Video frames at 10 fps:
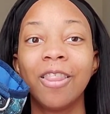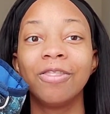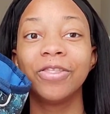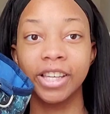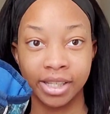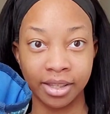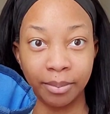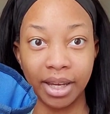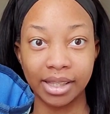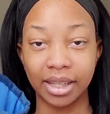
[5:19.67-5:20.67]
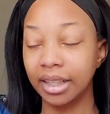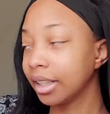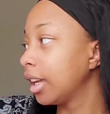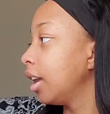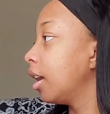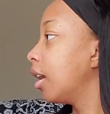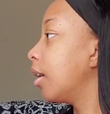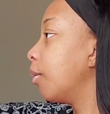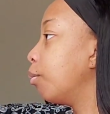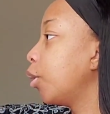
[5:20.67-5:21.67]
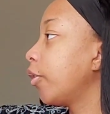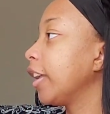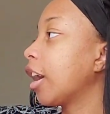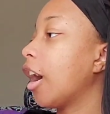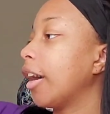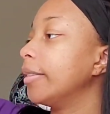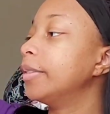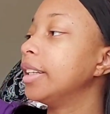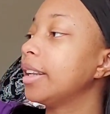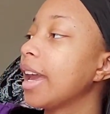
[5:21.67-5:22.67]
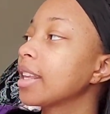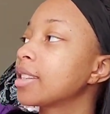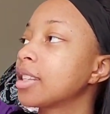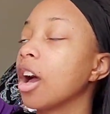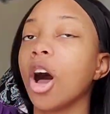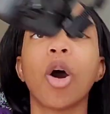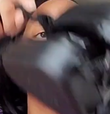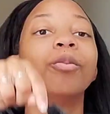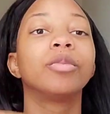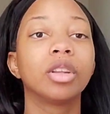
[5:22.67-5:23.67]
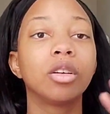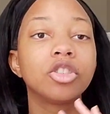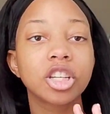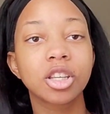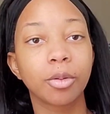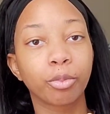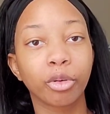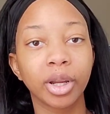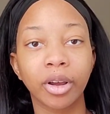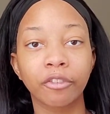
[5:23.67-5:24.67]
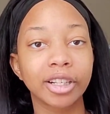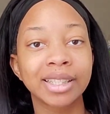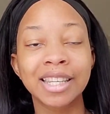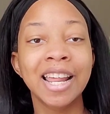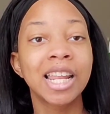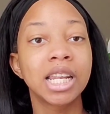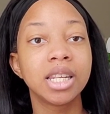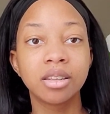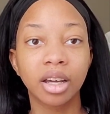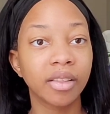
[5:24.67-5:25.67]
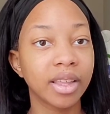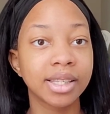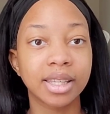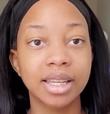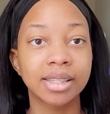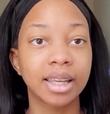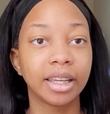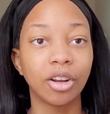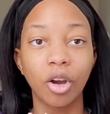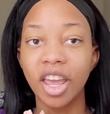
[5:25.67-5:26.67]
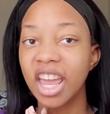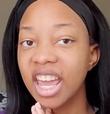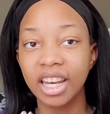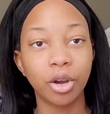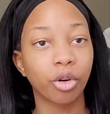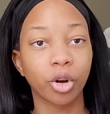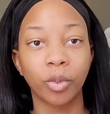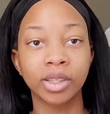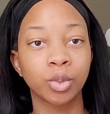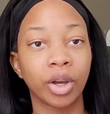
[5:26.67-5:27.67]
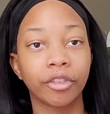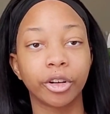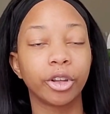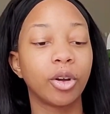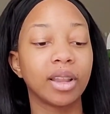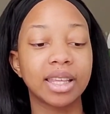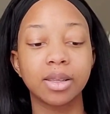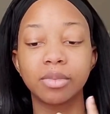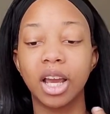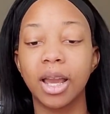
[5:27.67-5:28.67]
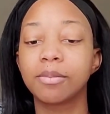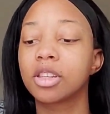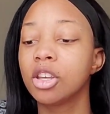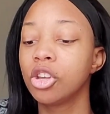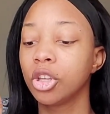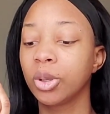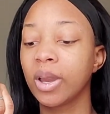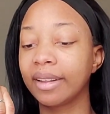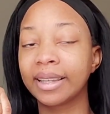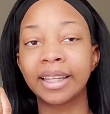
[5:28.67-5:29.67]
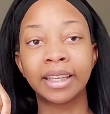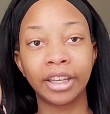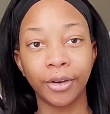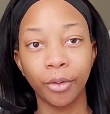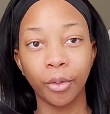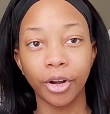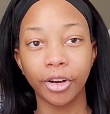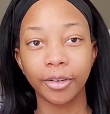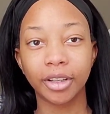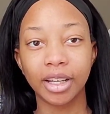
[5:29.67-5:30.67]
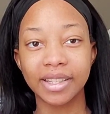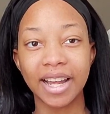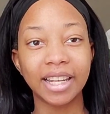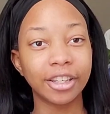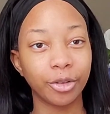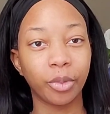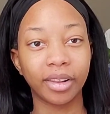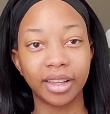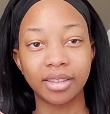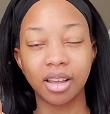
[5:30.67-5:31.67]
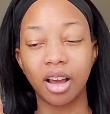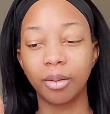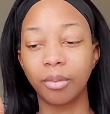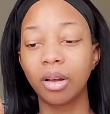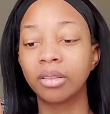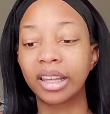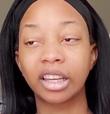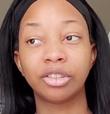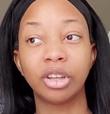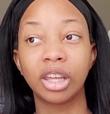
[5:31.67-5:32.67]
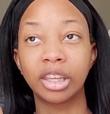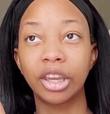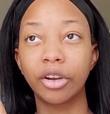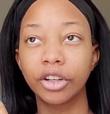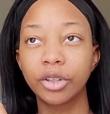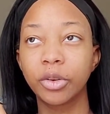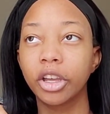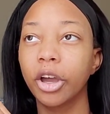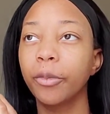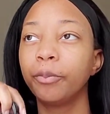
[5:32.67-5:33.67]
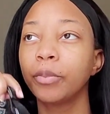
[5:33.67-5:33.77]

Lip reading: This is amazing. Moving on. Next, just a pre-reference. None of this is in any order whatsoever. You know, like sometimes you have like the gear order, because I did do one of these like a year or two ago,